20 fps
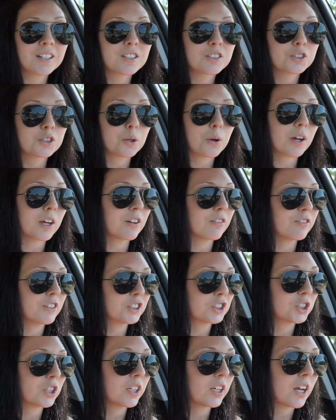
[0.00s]
so I
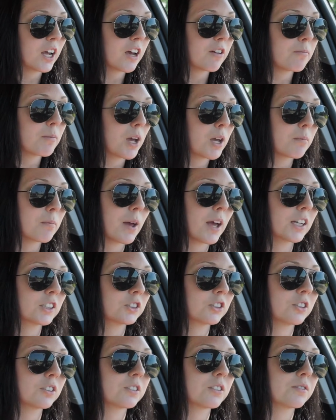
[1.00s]
officially have my
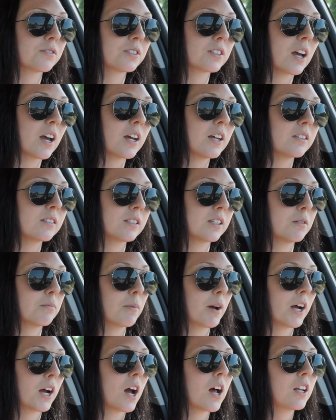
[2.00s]
Bachelor's of Science in
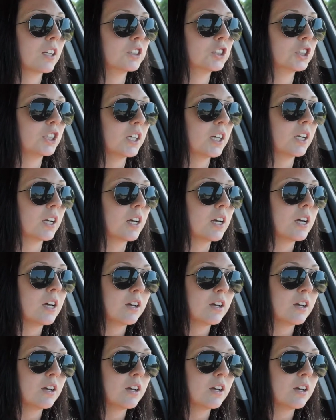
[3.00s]
Biology